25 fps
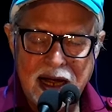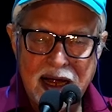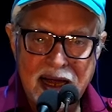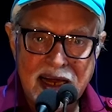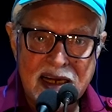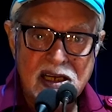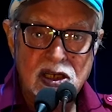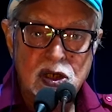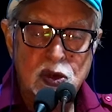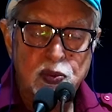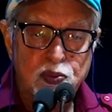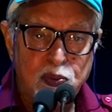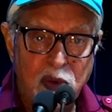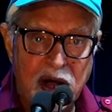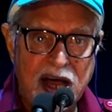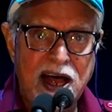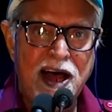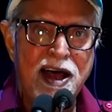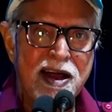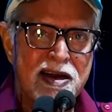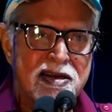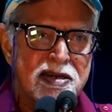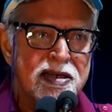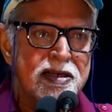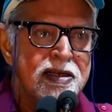
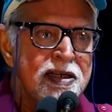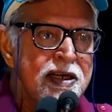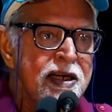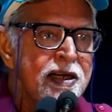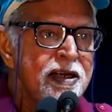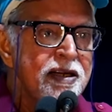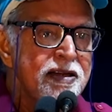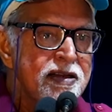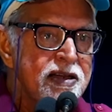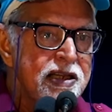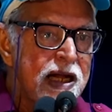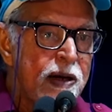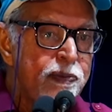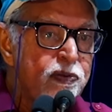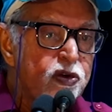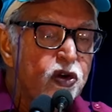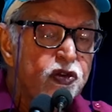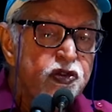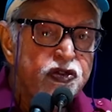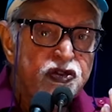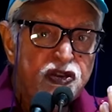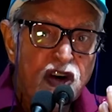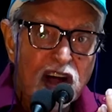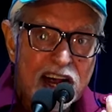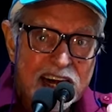inspires them
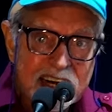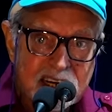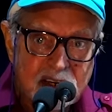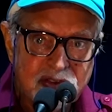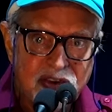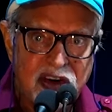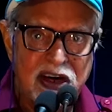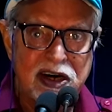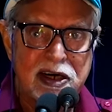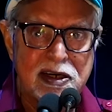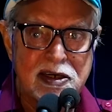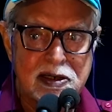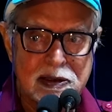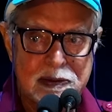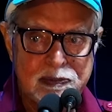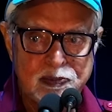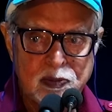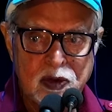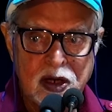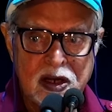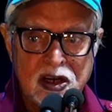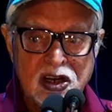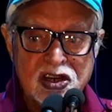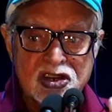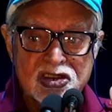to fight for it,
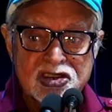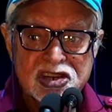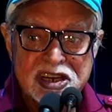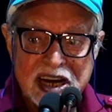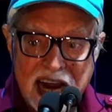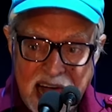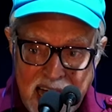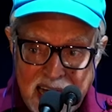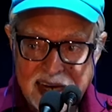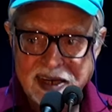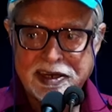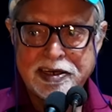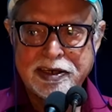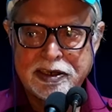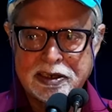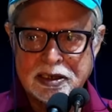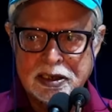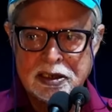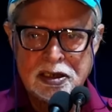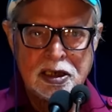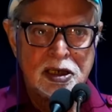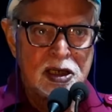snatch it.